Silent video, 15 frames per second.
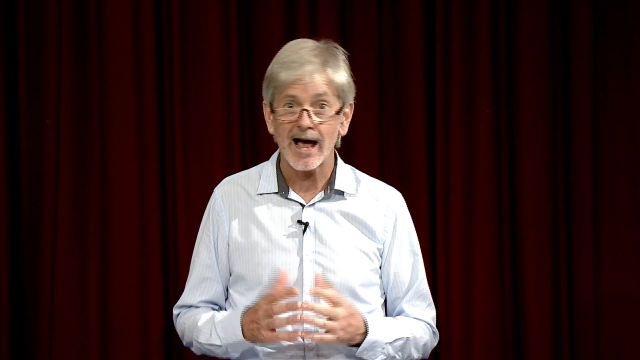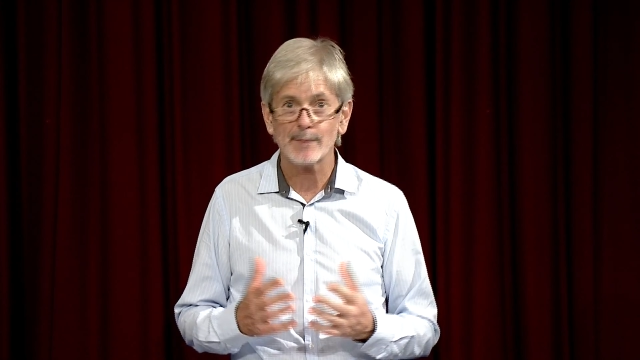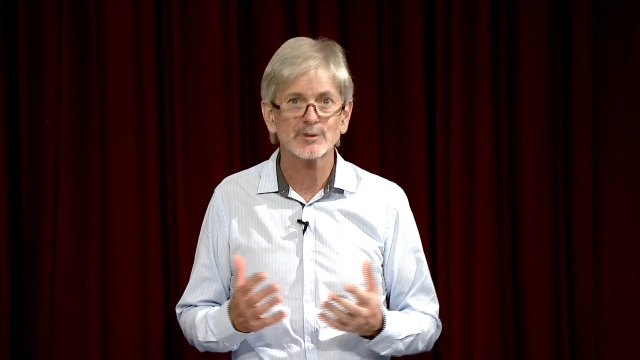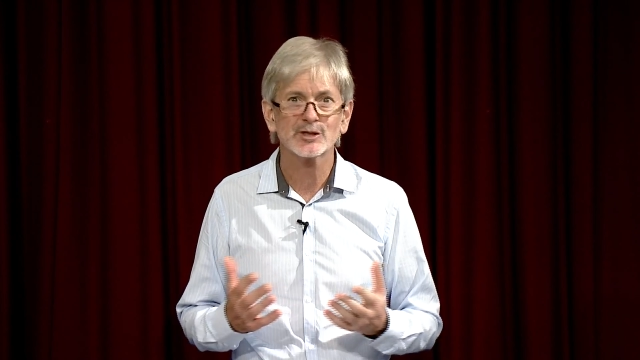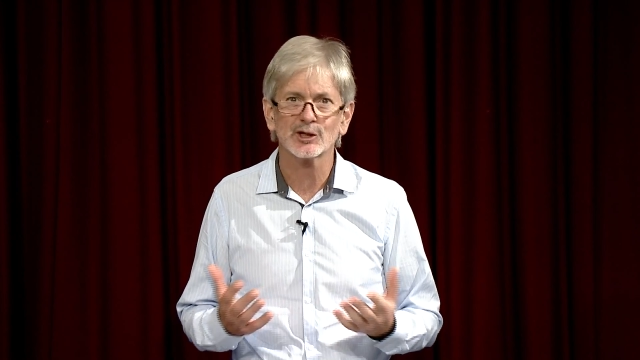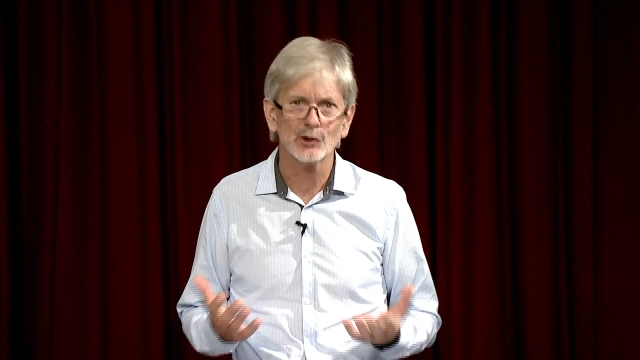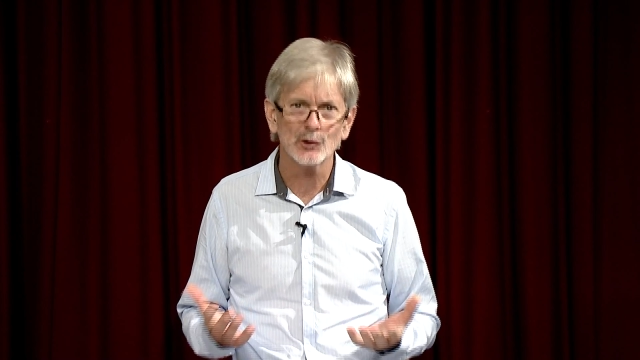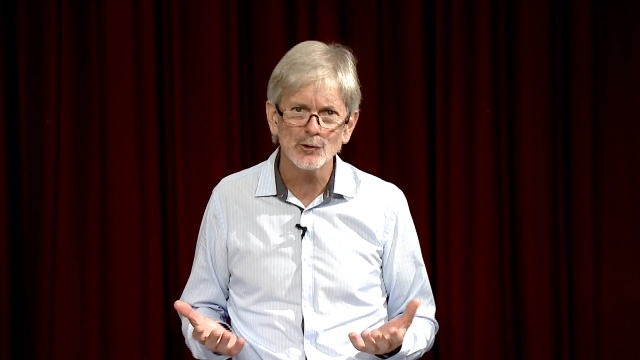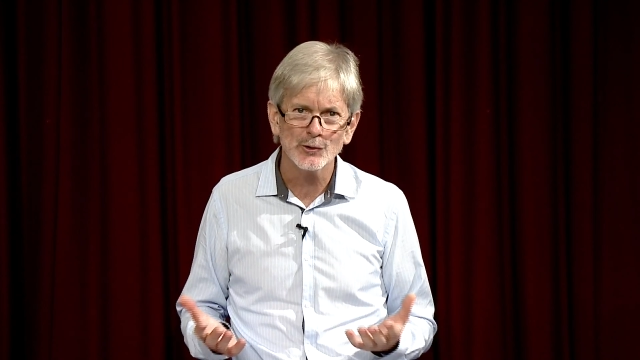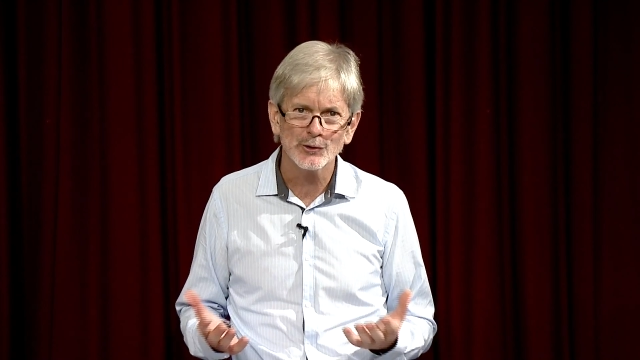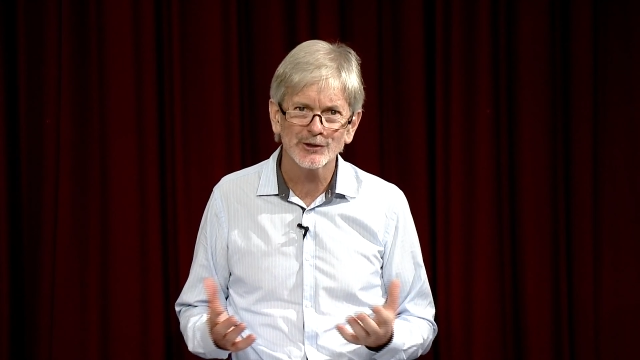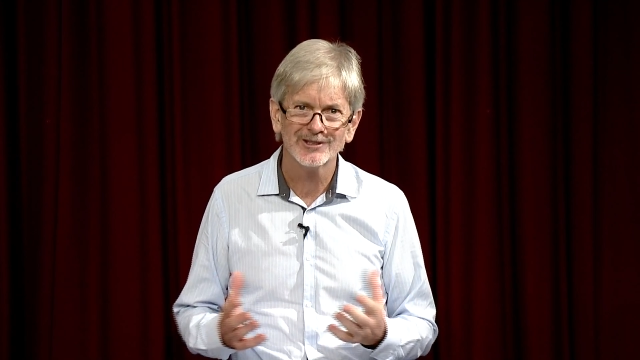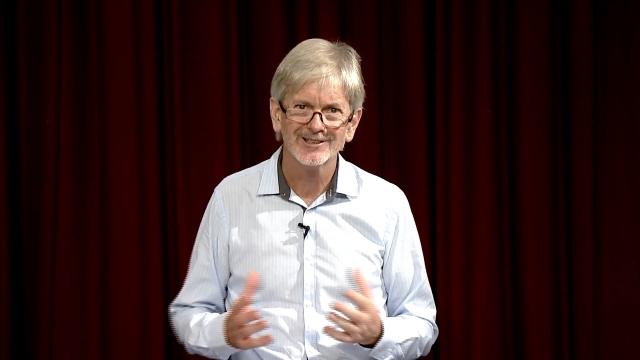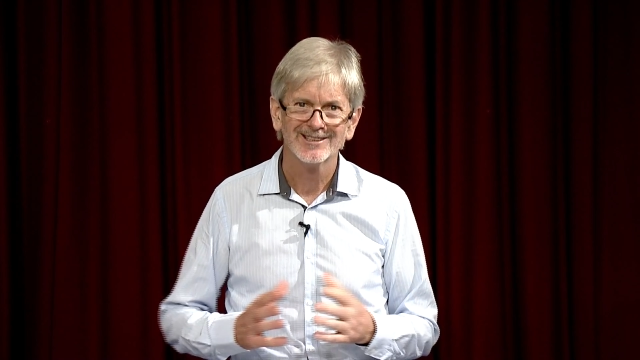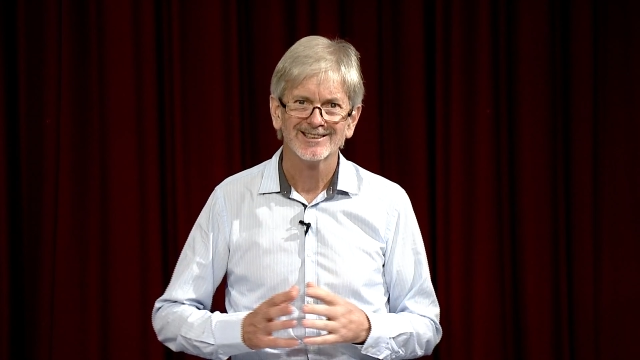
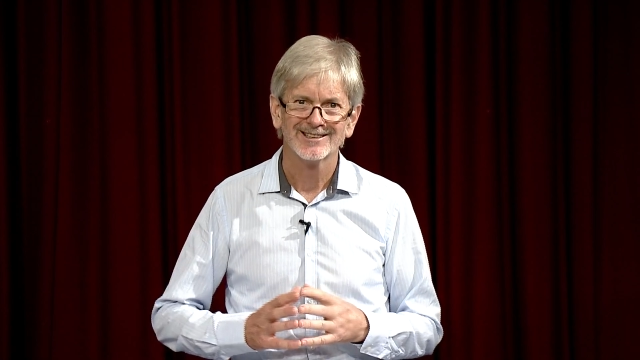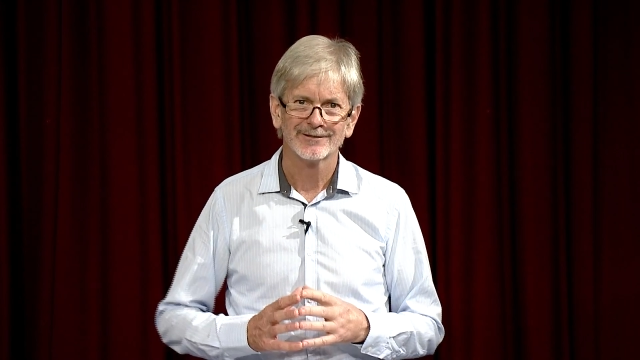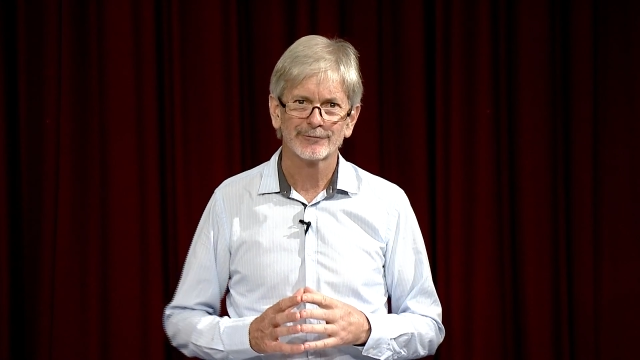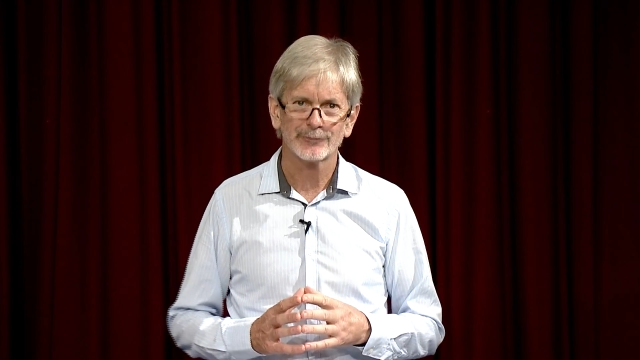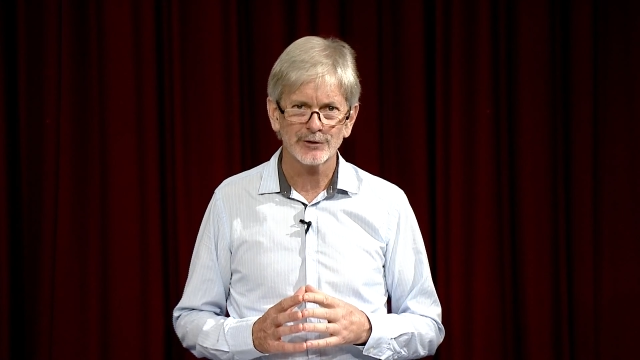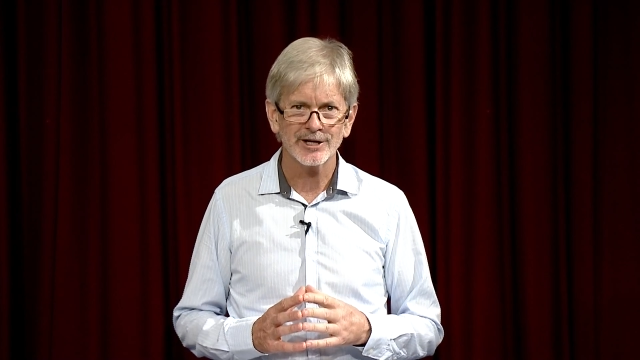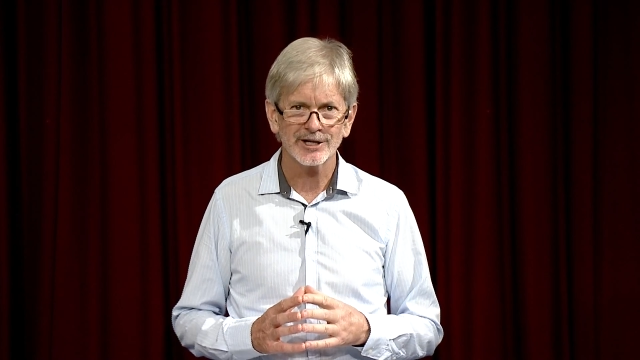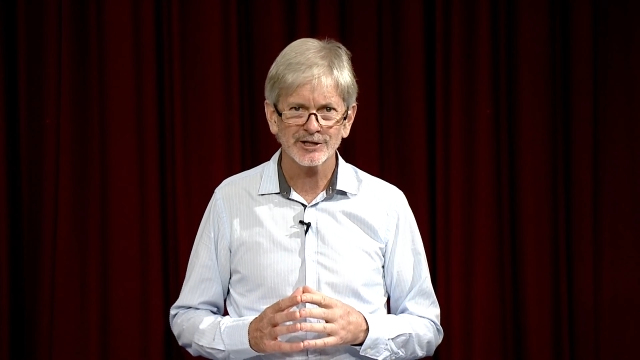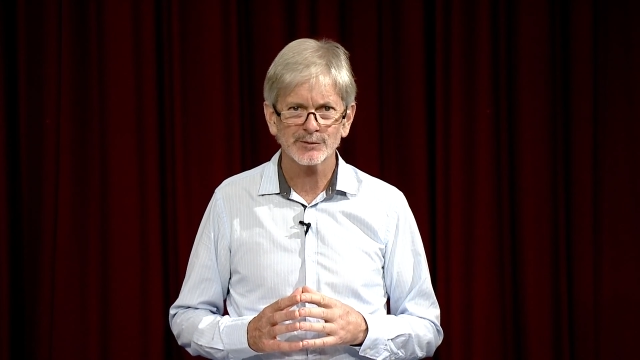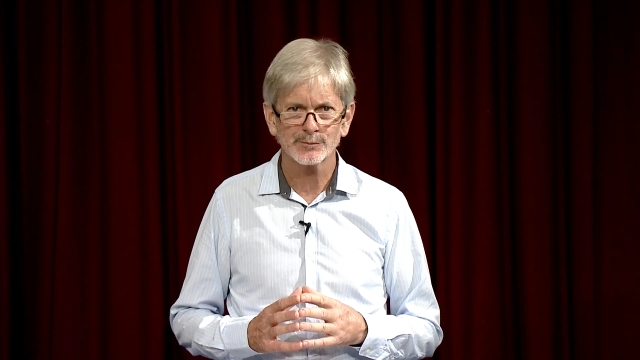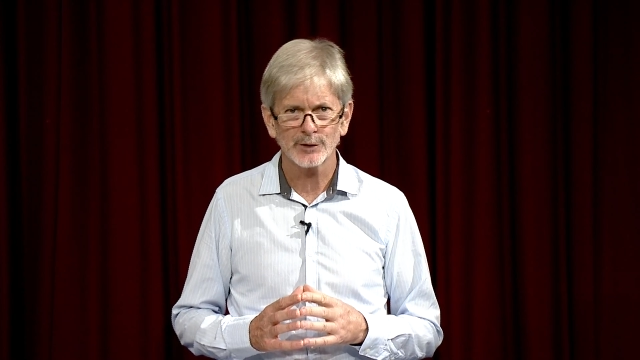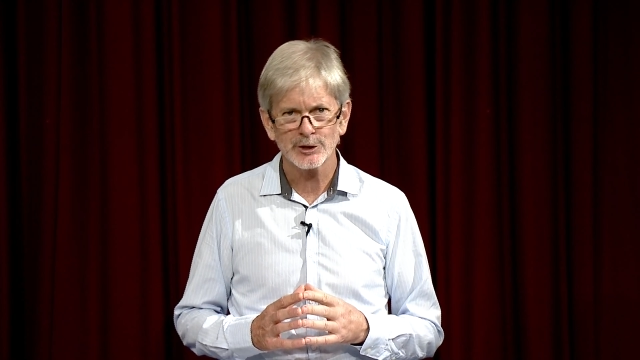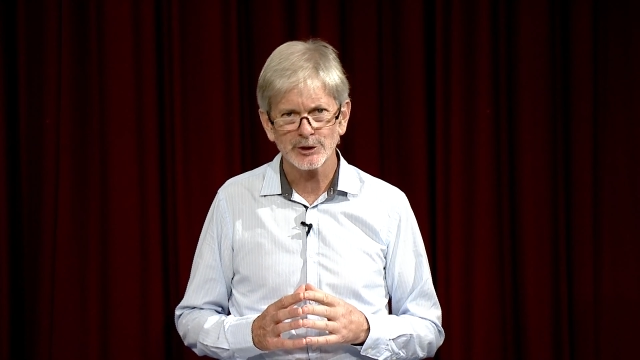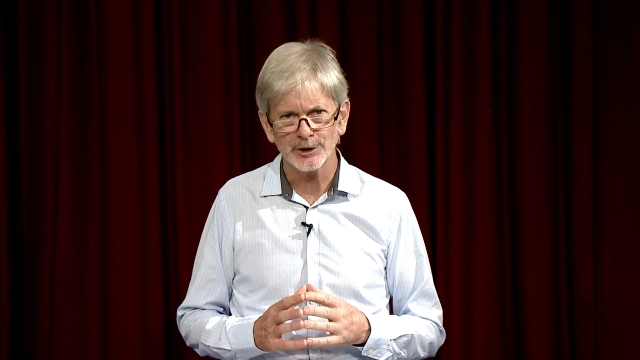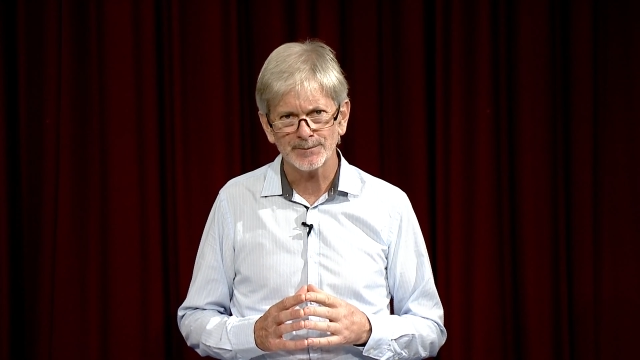absolute free
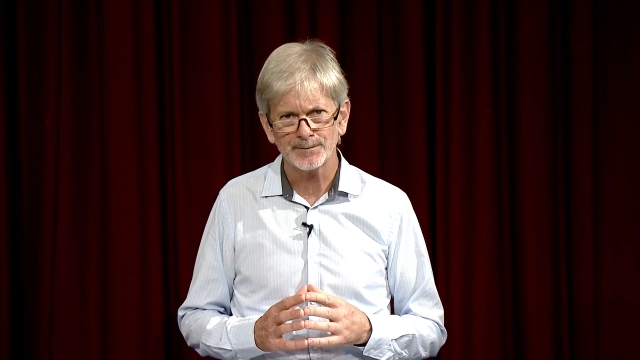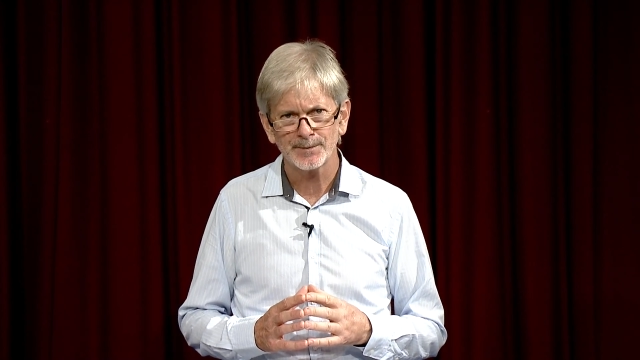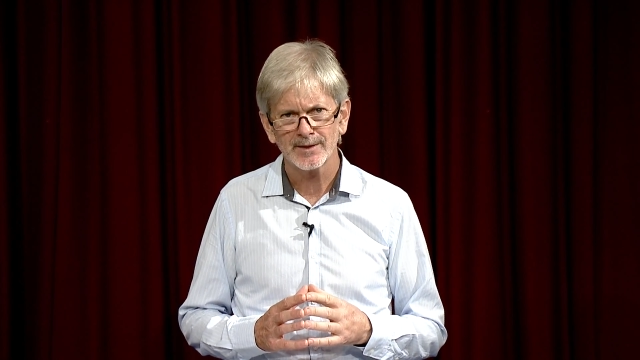expression.